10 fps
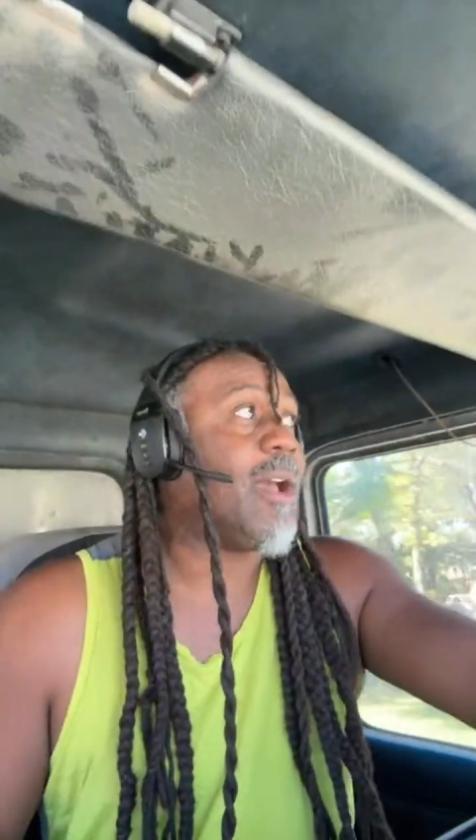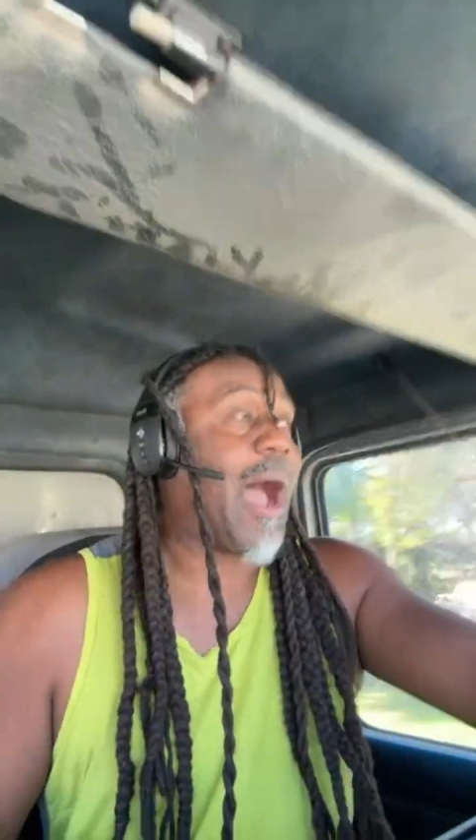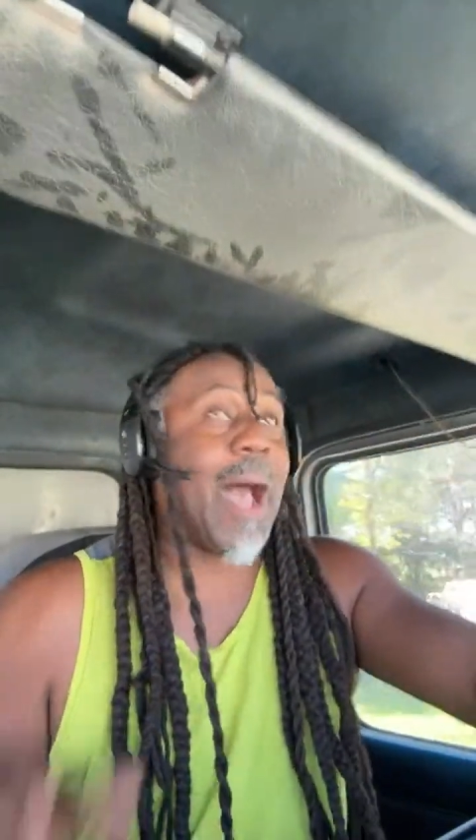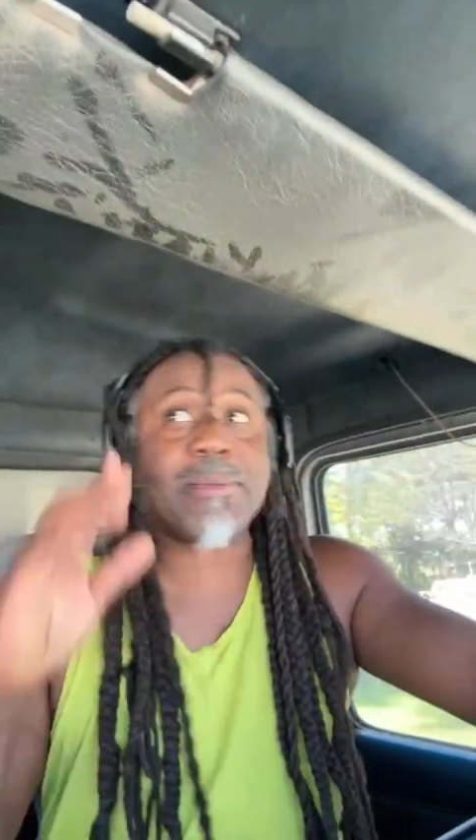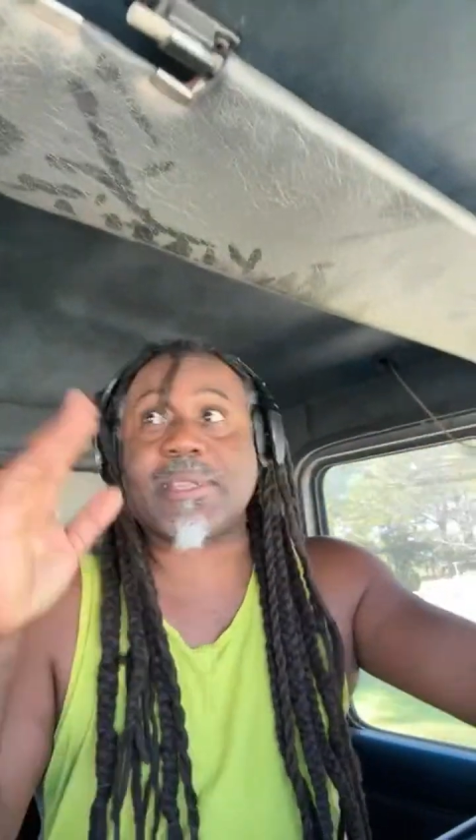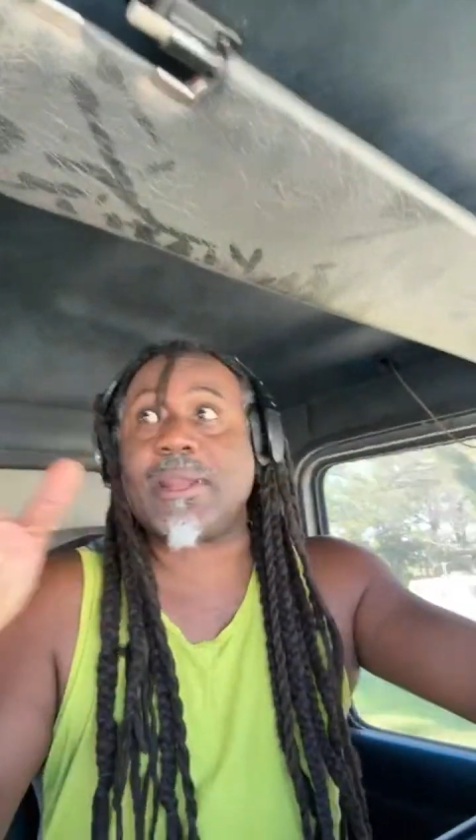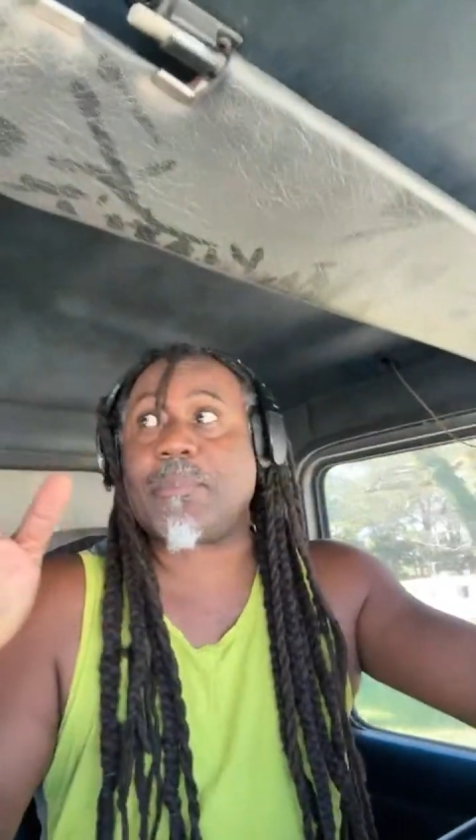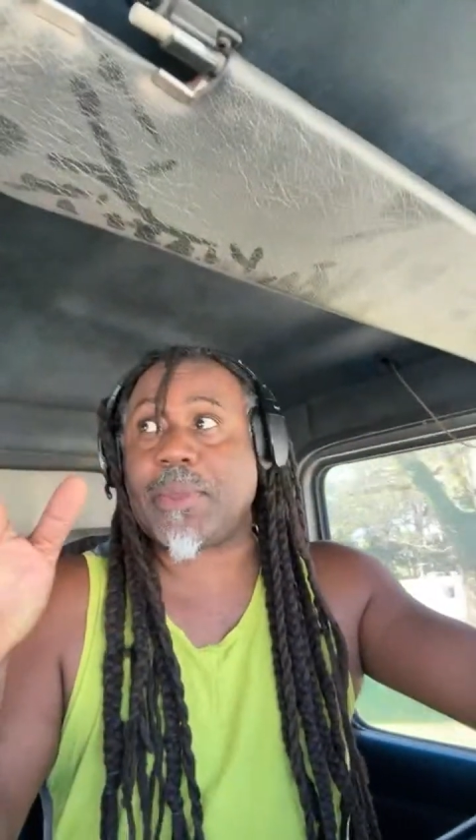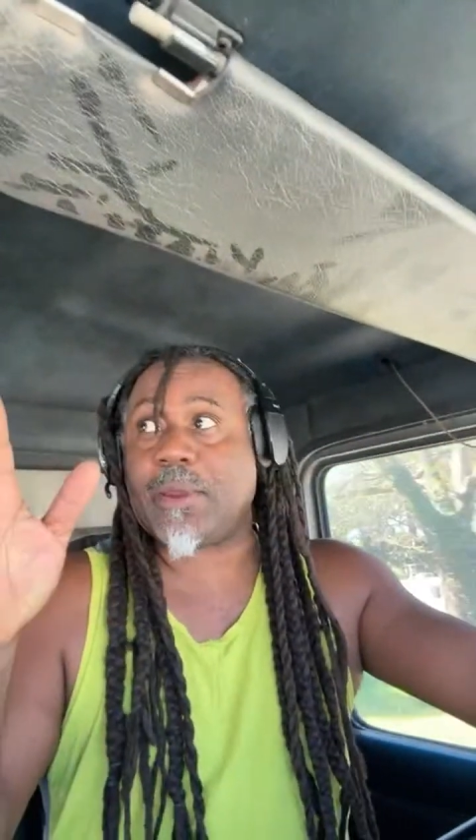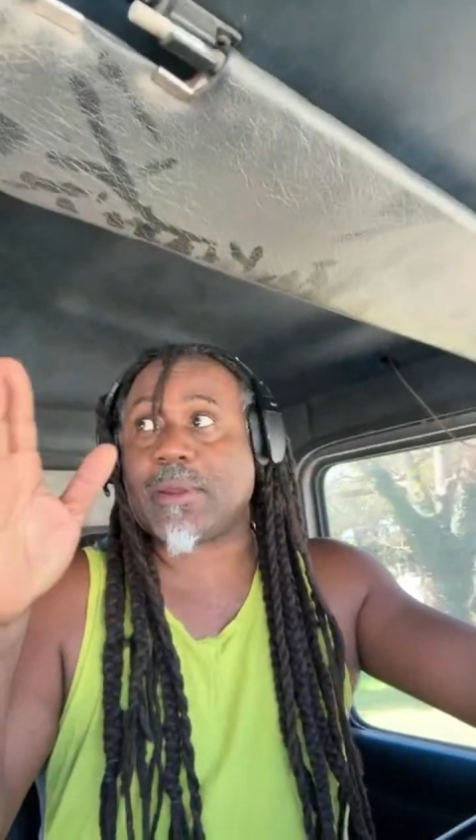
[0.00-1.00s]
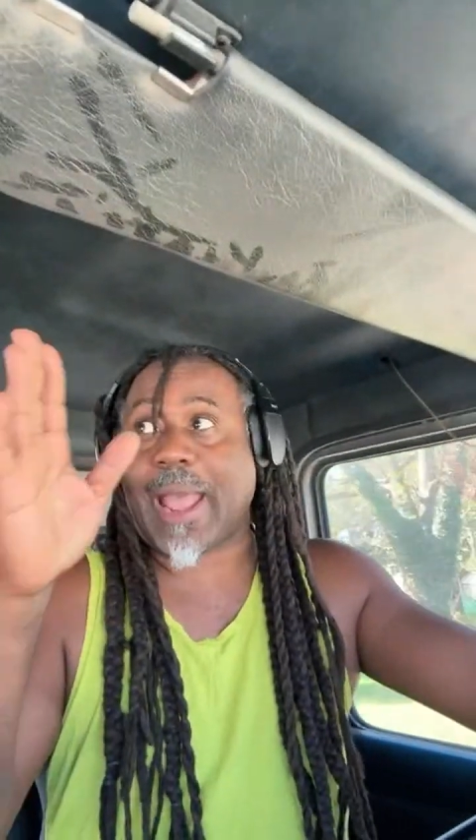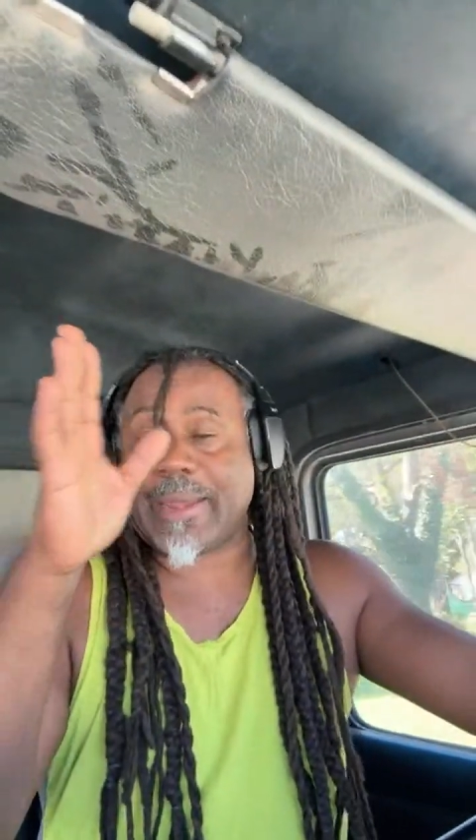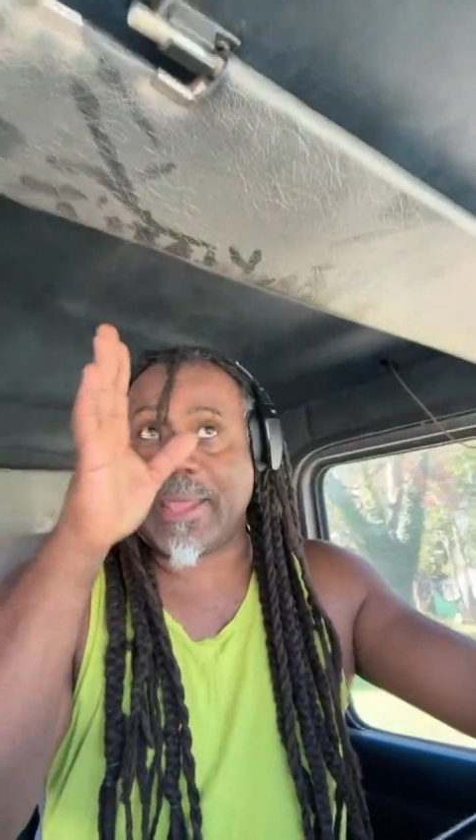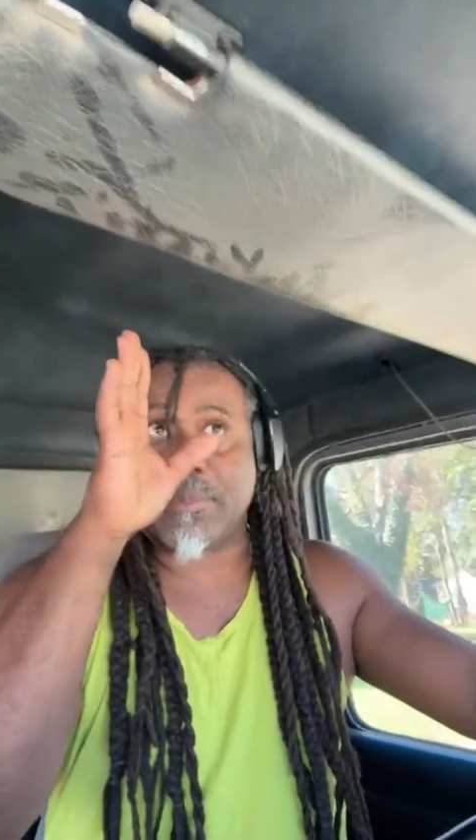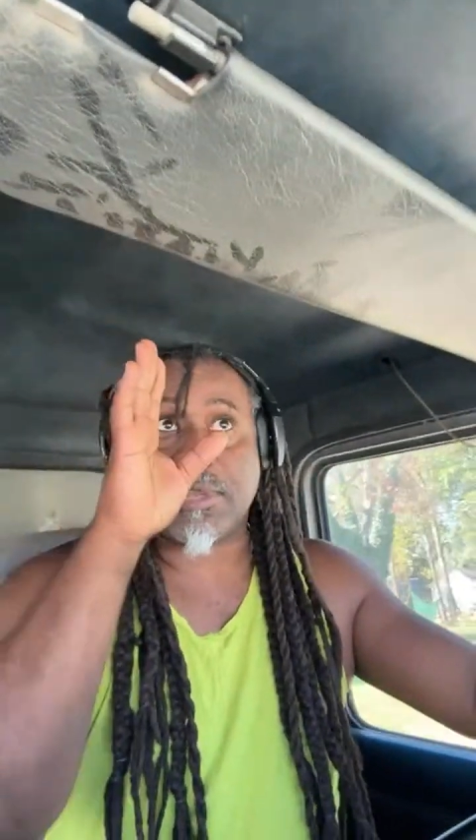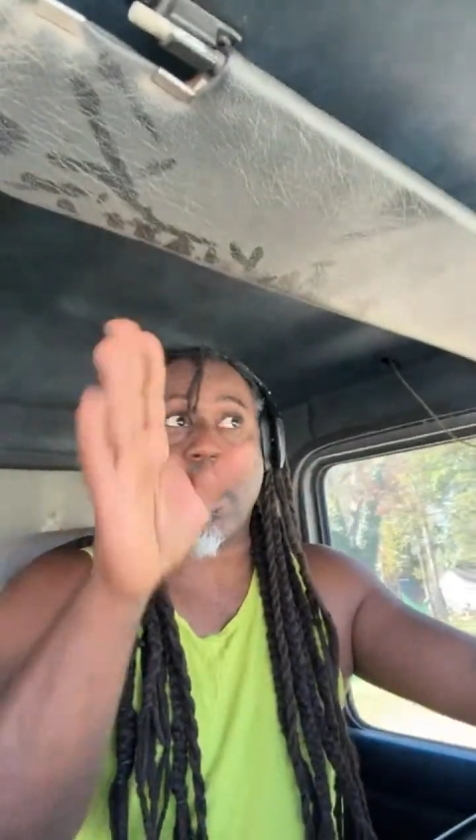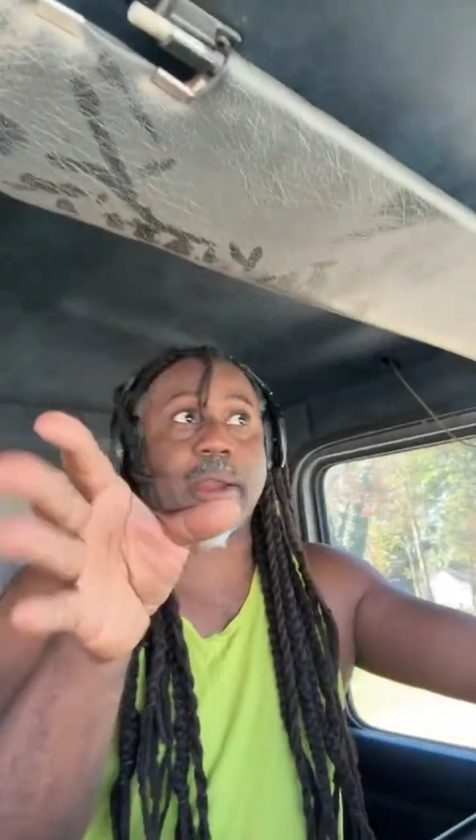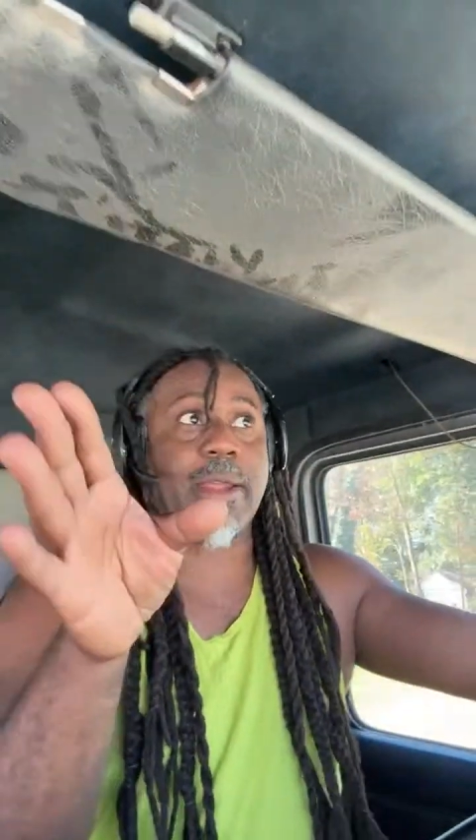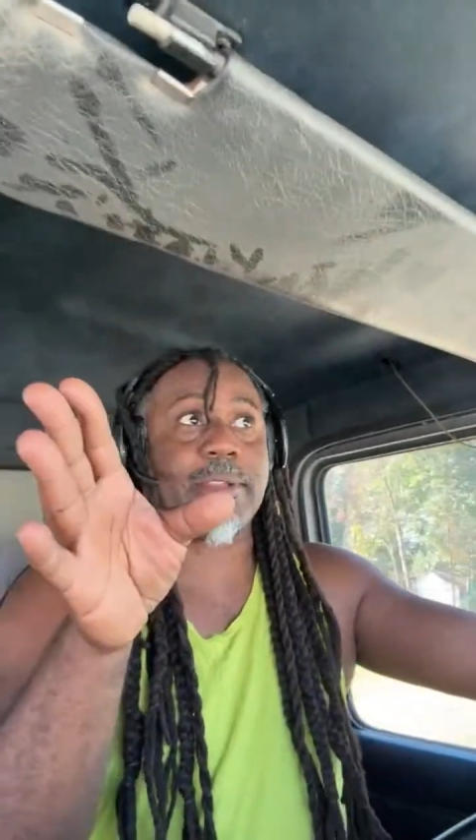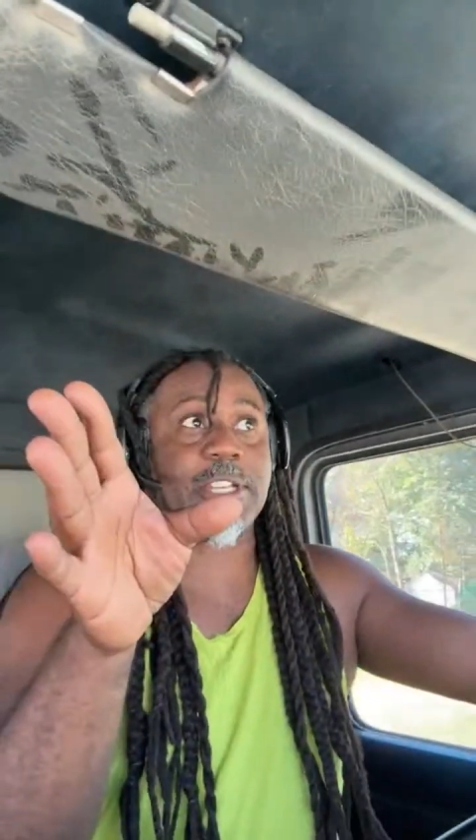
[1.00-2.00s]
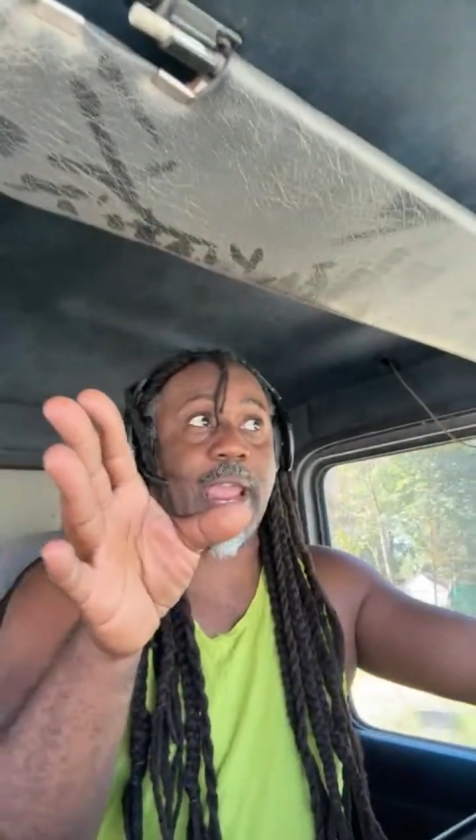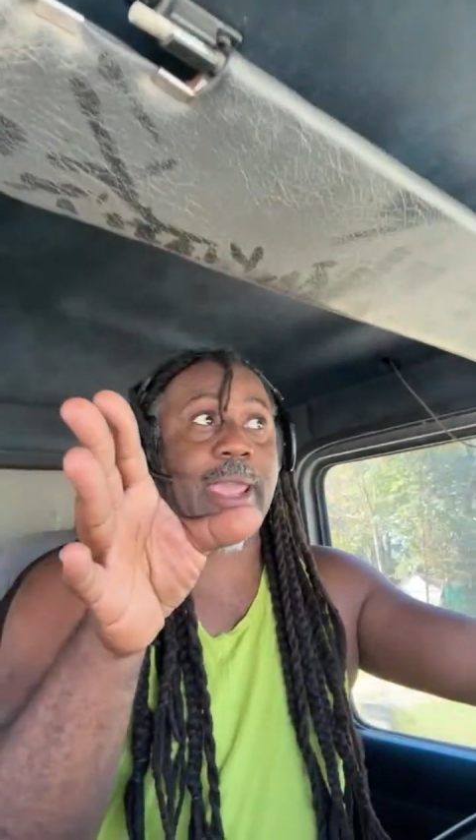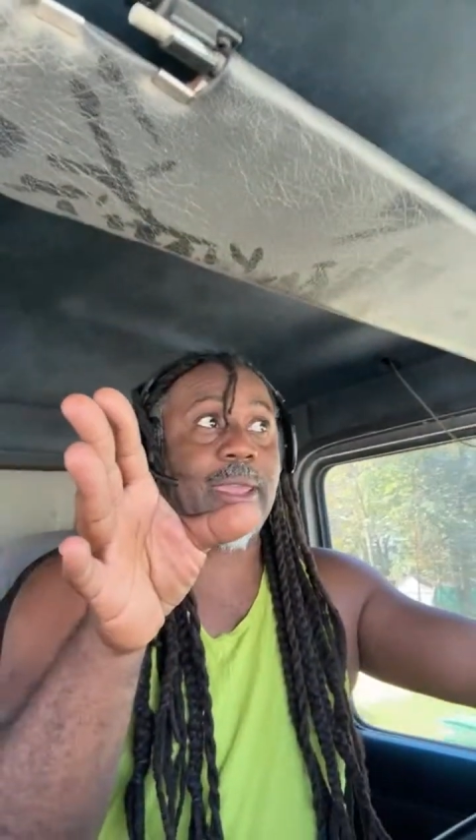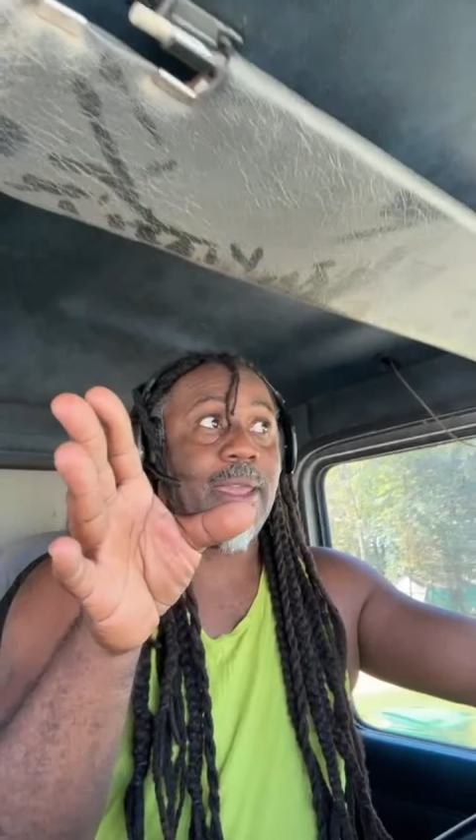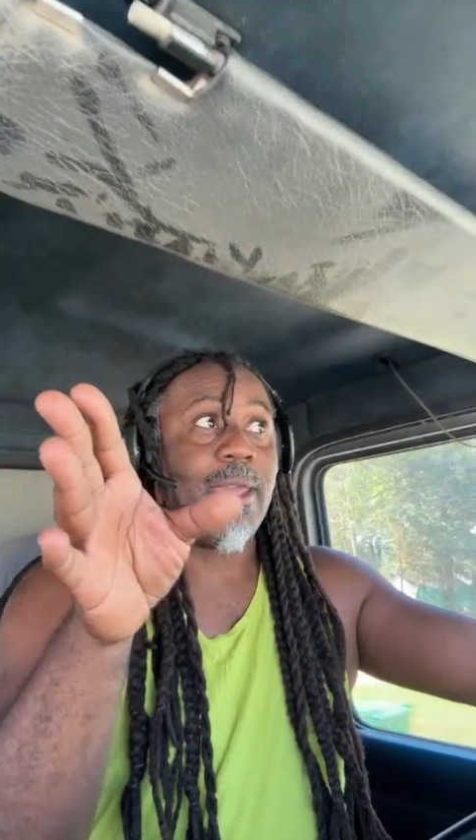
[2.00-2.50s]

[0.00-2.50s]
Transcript: I'm sitting up here goddamn targeting Che,